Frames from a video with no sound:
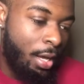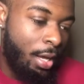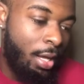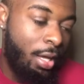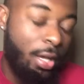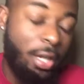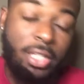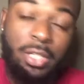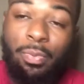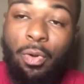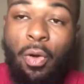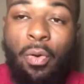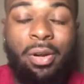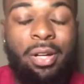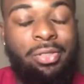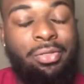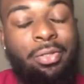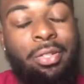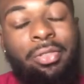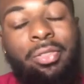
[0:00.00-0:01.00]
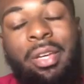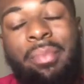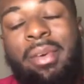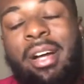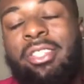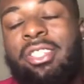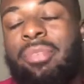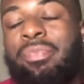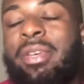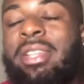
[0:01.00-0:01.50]
it's your boy, Wild 23
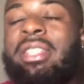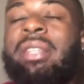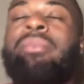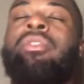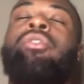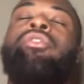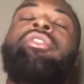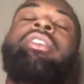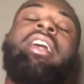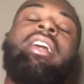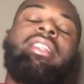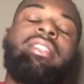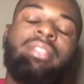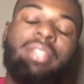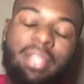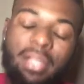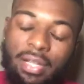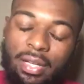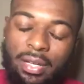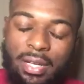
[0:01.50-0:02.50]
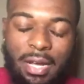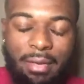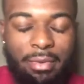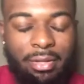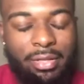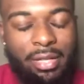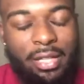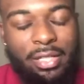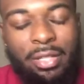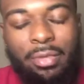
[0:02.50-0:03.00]
Monte. Peace. Let me know what you guys think in the comment
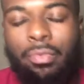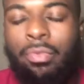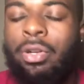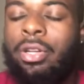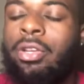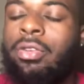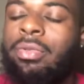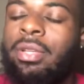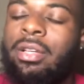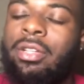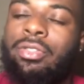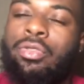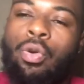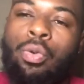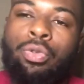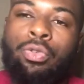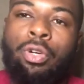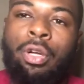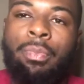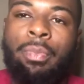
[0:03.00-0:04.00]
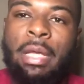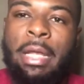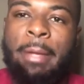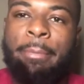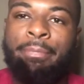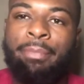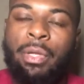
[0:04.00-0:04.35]
section. What do you think the score is going to be?